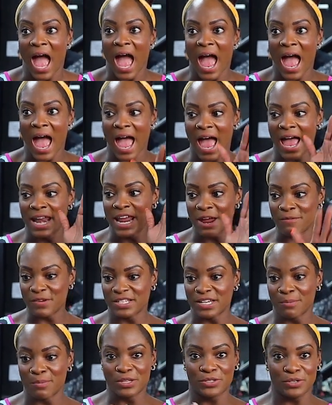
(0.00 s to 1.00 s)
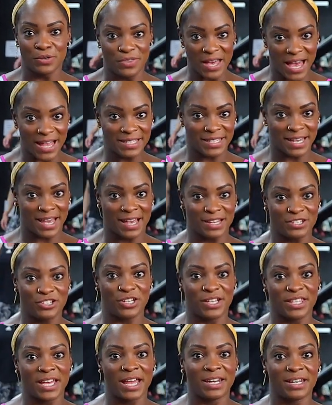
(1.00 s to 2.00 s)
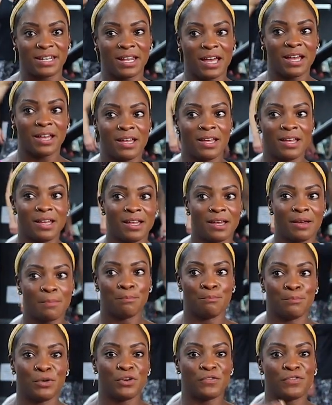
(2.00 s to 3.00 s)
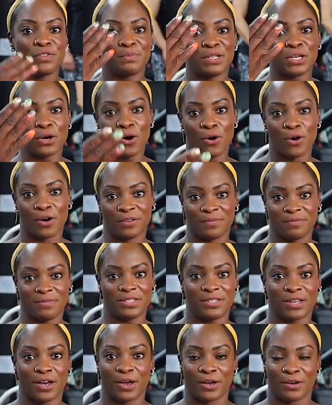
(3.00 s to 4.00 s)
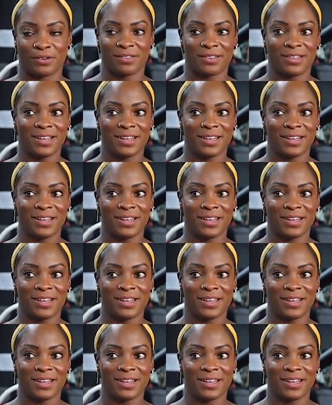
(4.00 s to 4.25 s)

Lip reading: every time I do that test, she then moves me on. So